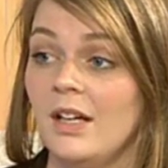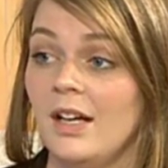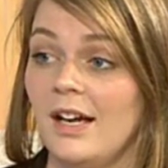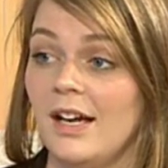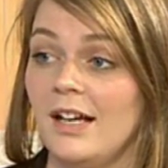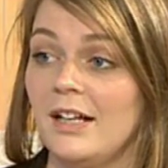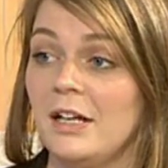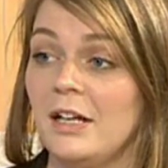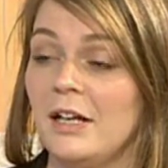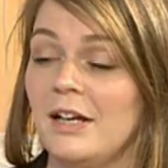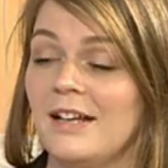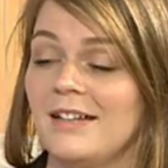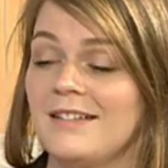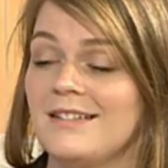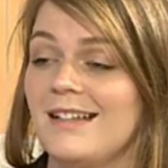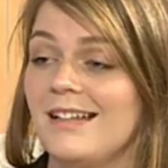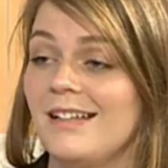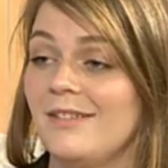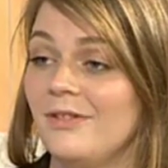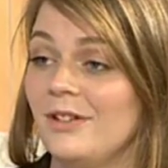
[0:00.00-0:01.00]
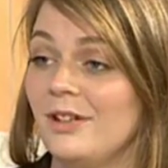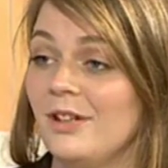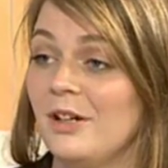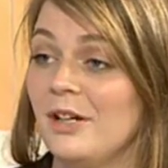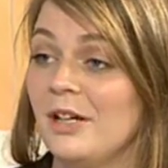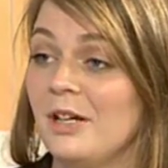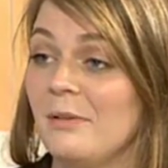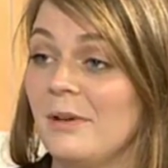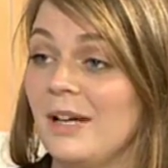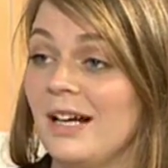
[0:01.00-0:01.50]
And even though
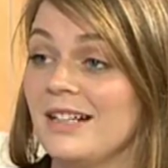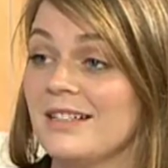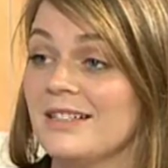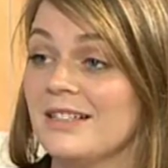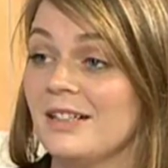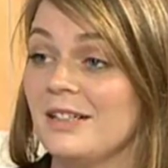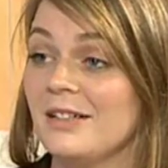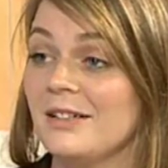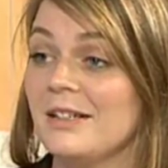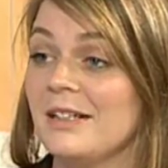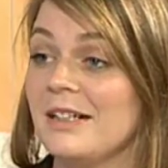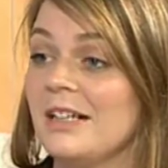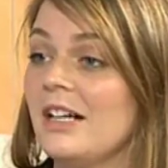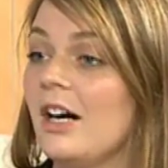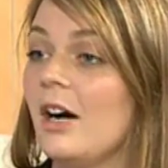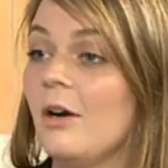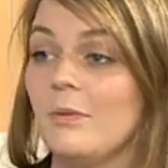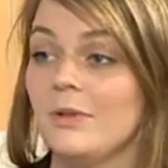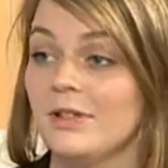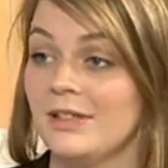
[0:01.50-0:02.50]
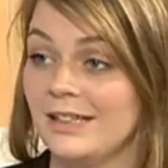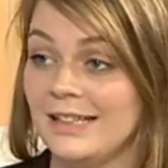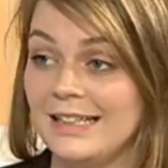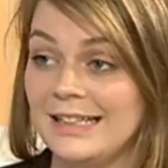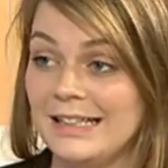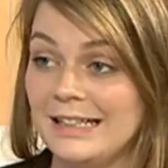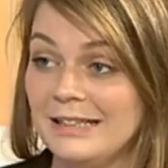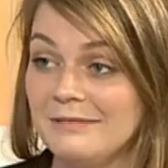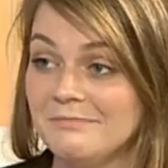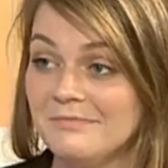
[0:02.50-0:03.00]
he would ask to look at it, I wouldn't let
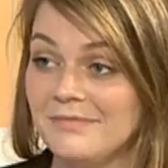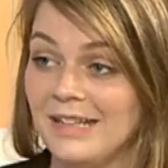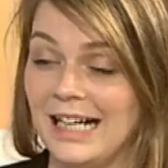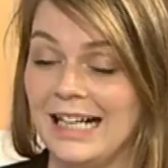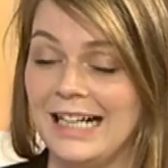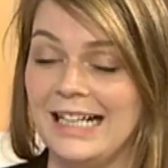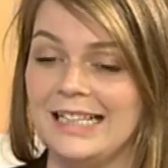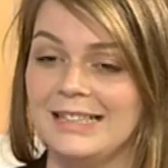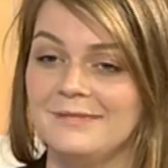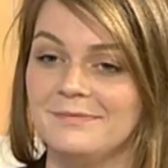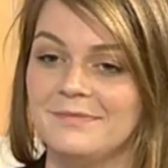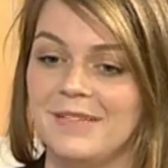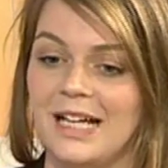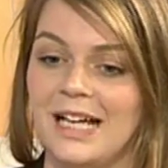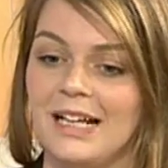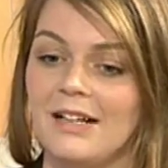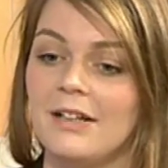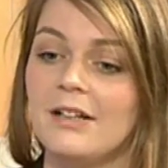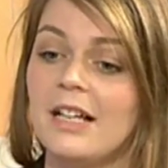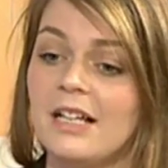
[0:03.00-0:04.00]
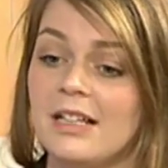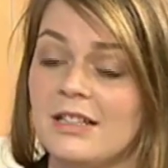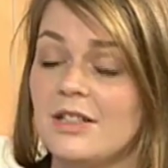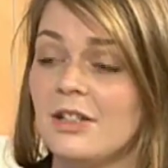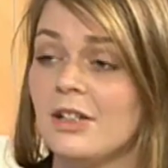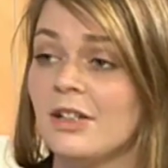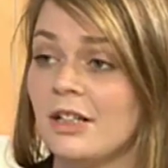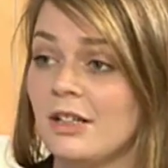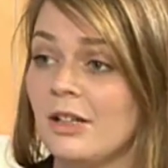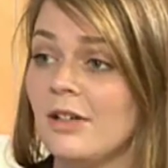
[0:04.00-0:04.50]
him. And it
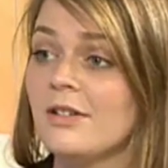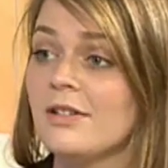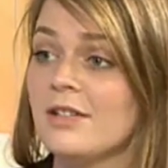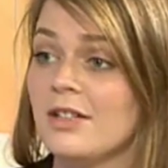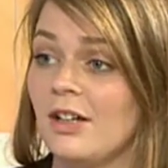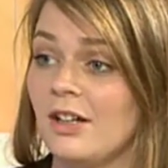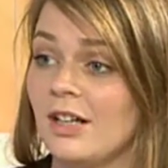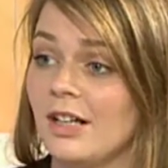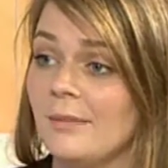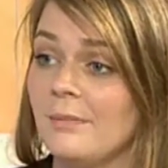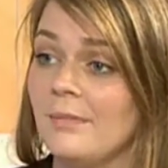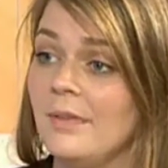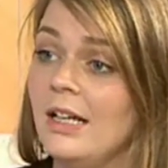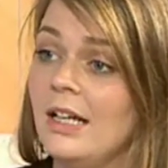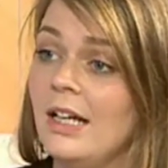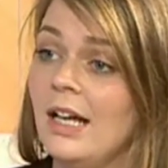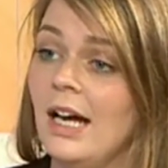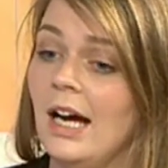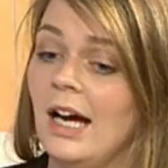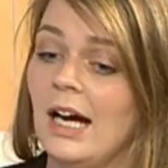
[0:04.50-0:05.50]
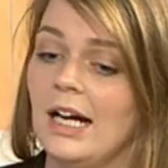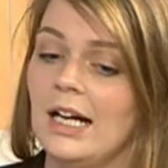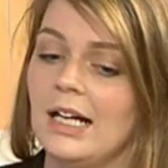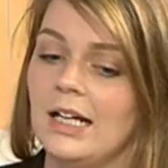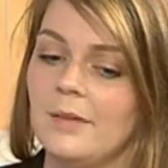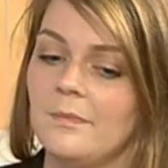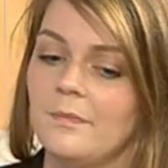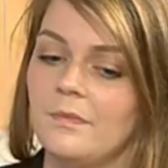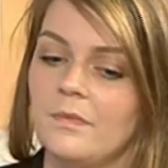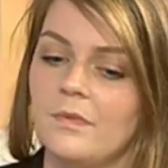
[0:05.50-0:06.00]
took a long time.
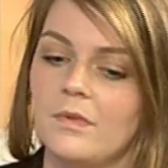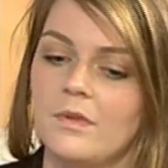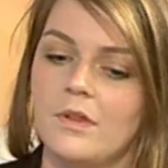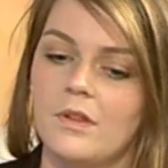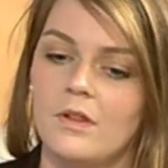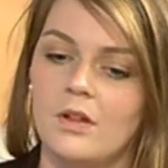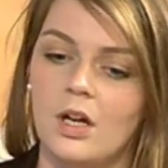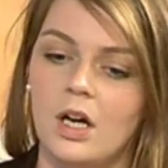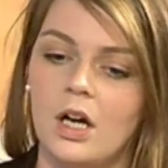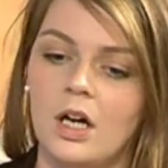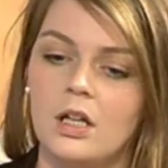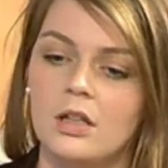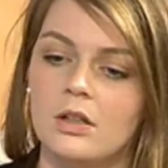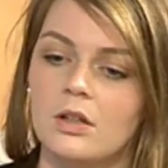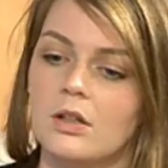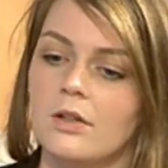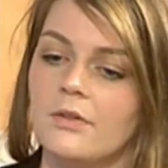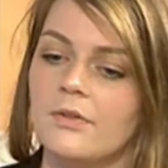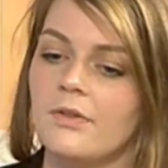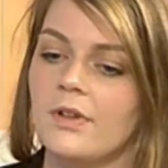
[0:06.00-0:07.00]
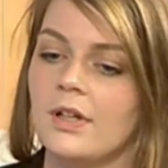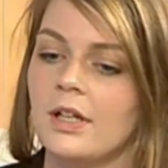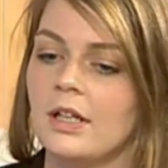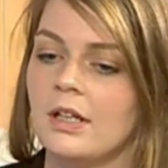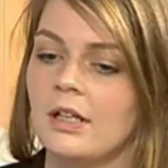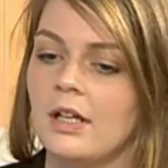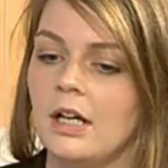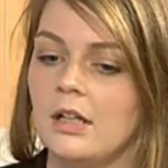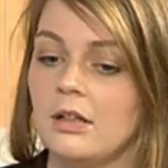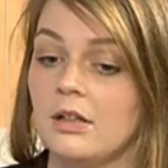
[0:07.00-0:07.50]
A lot
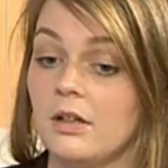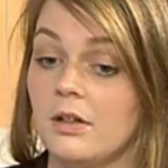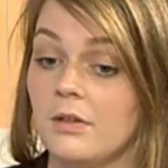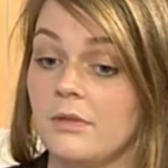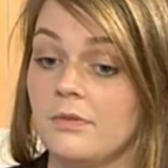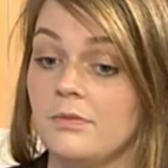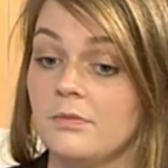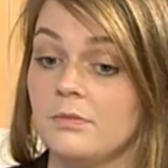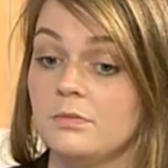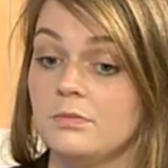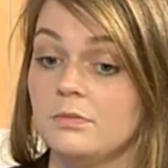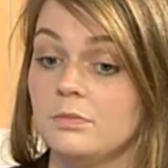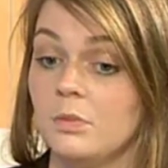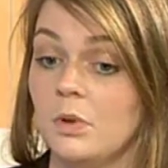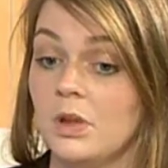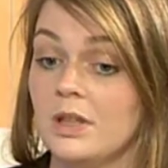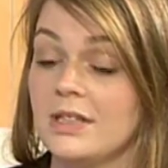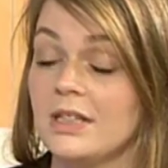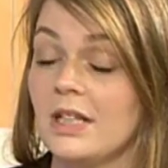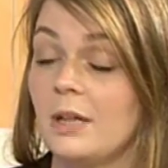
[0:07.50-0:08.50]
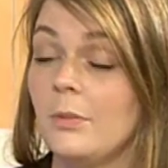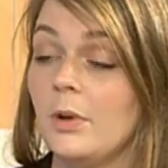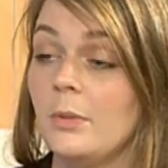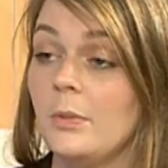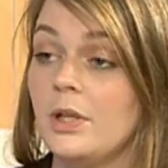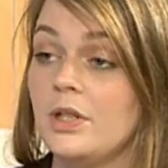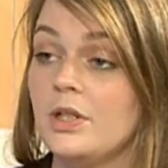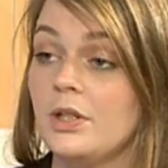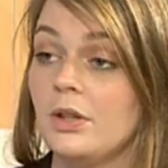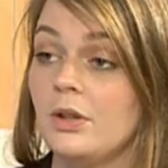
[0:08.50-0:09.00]
of what some
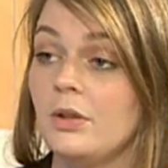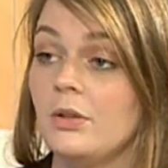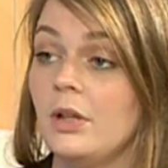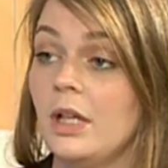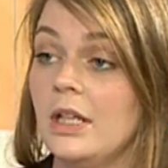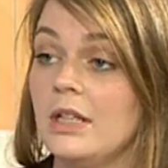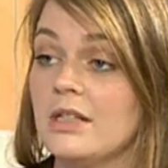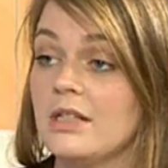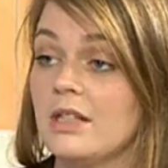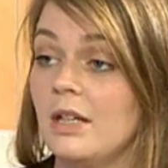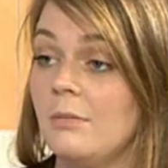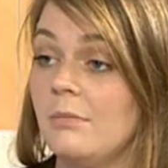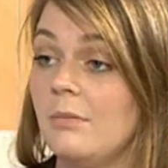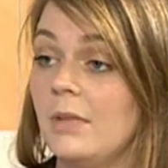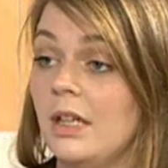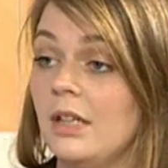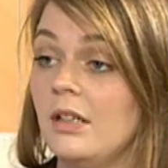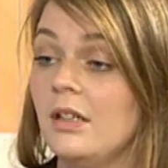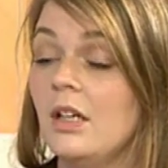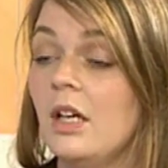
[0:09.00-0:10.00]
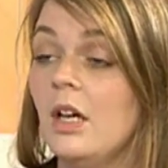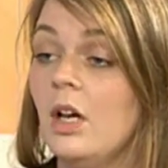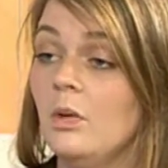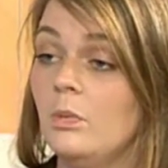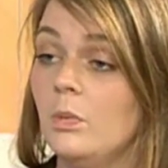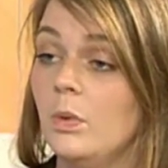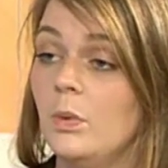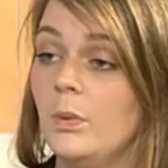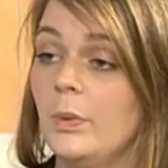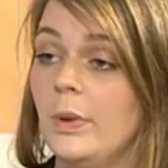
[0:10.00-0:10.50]
women do, and some men
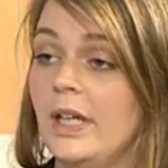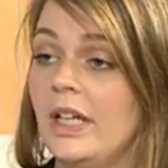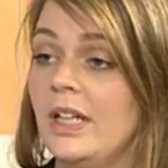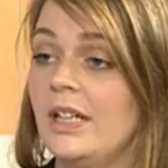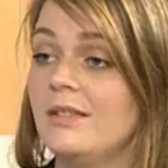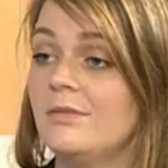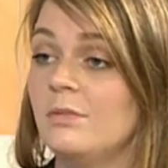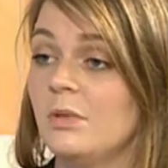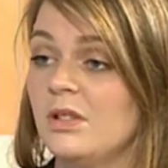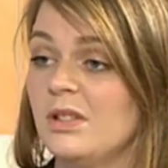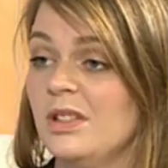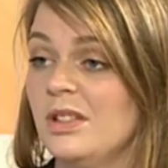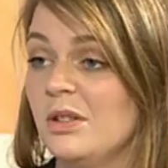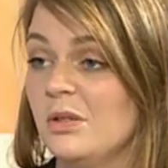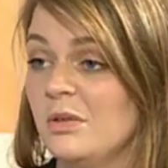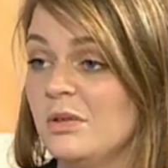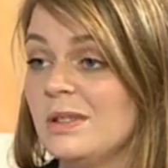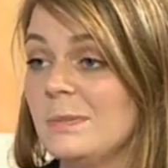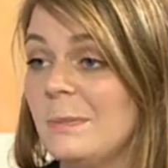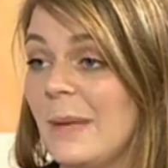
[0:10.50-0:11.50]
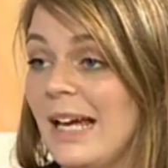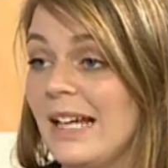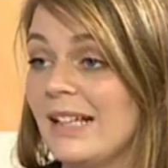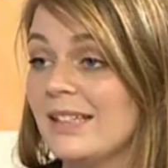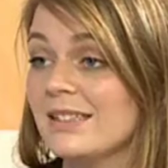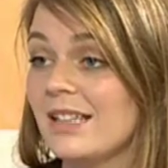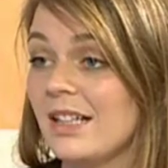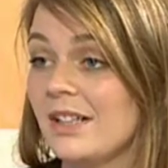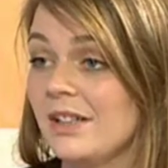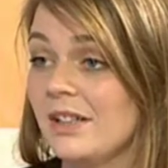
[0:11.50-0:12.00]
will wear what you call
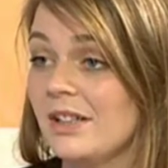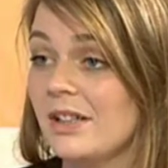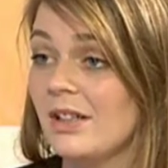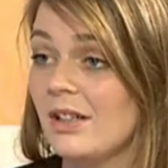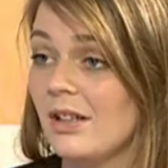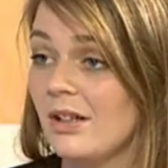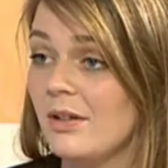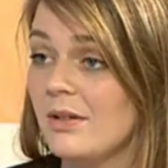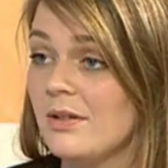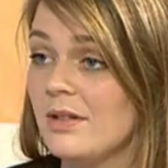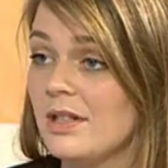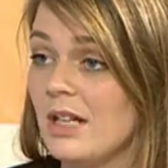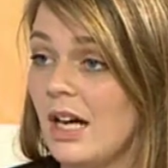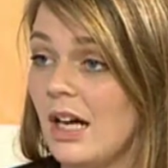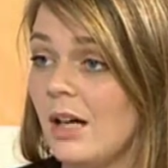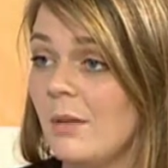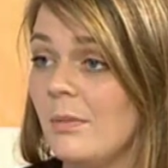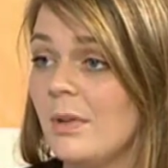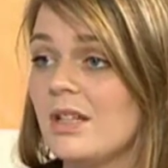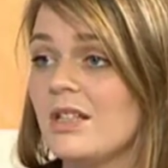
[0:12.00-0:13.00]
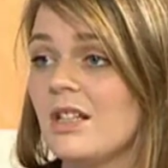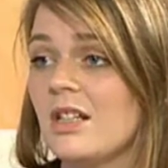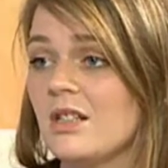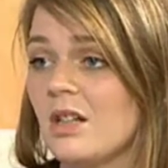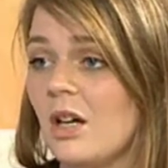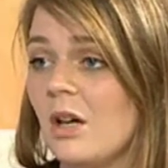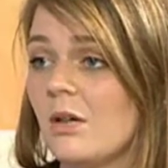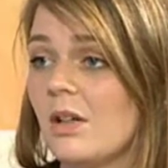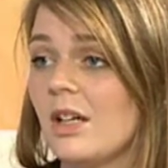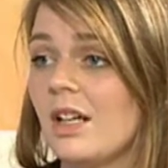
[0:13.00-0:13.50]
Spanx under your clothes. It does
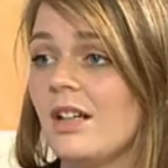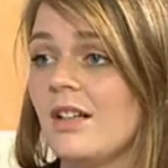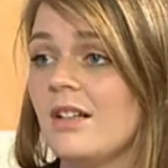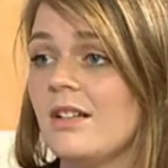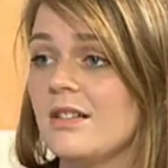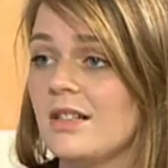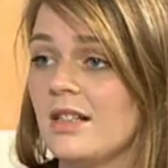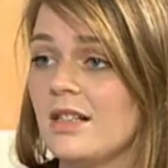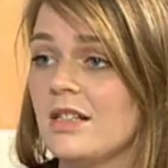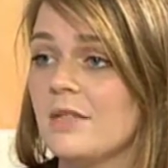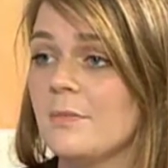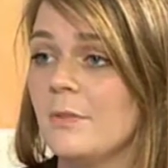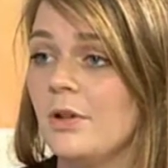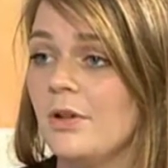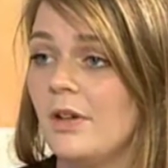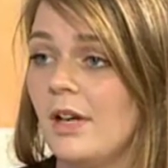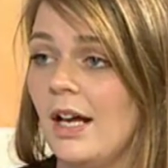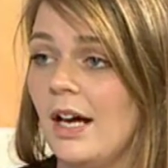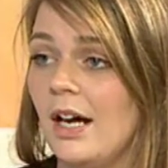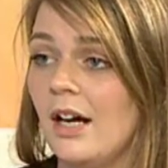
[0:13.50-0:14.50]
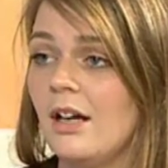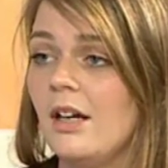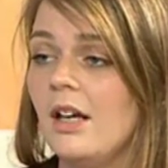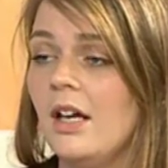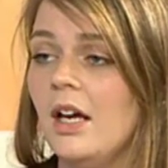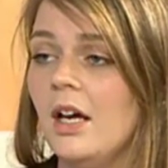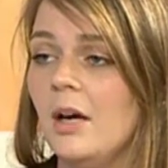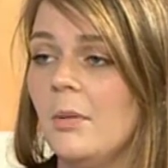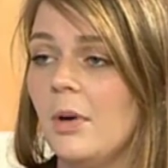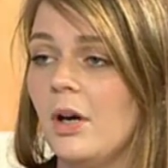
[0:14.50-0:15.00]
hold it in, it does smooth it out,
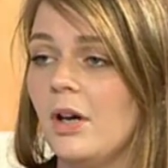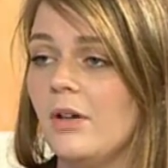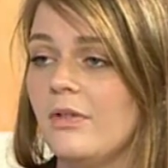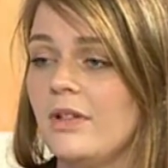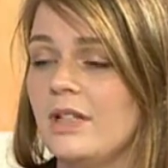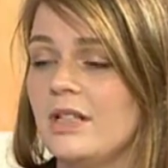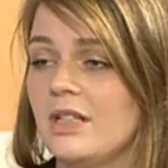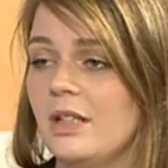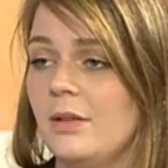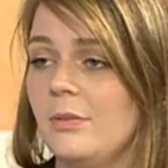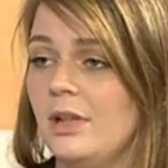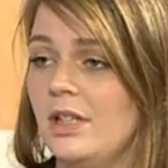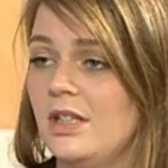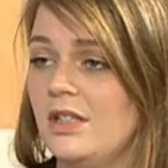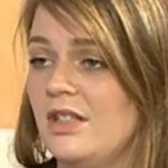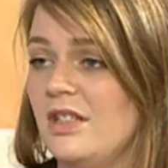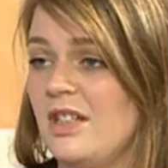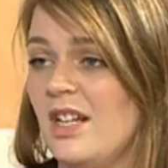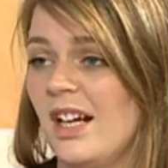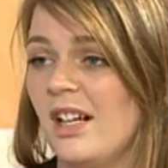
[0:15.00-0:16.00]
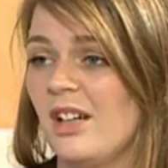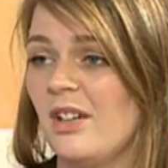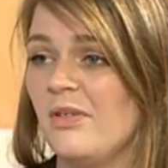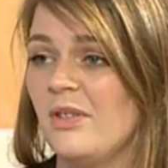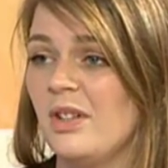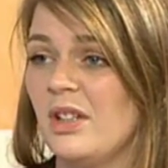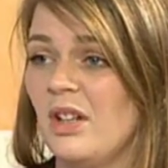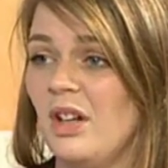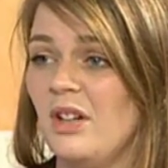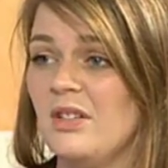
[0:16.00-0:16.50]
but obviously when you take off
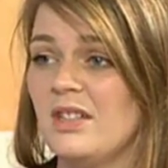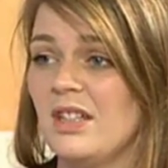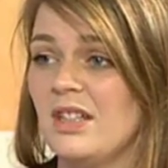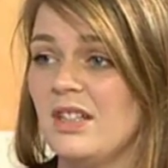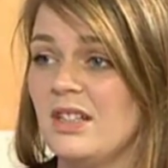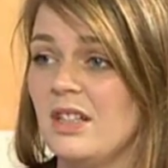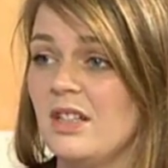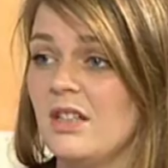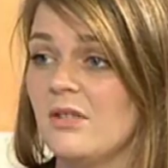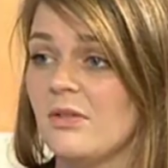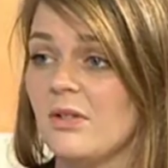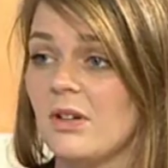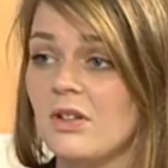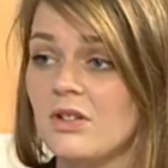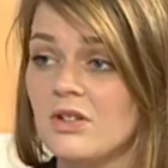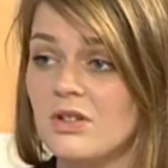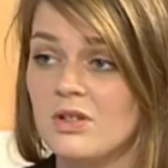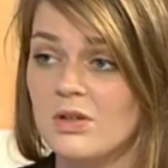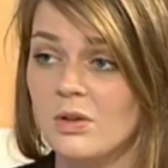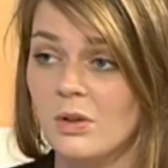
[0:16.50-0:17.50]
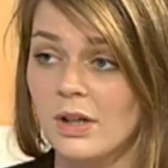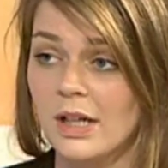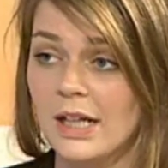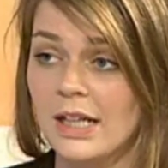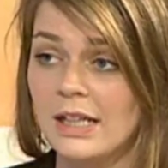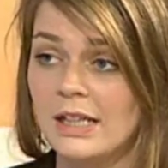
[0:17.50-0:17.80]
your clothes it is a different story.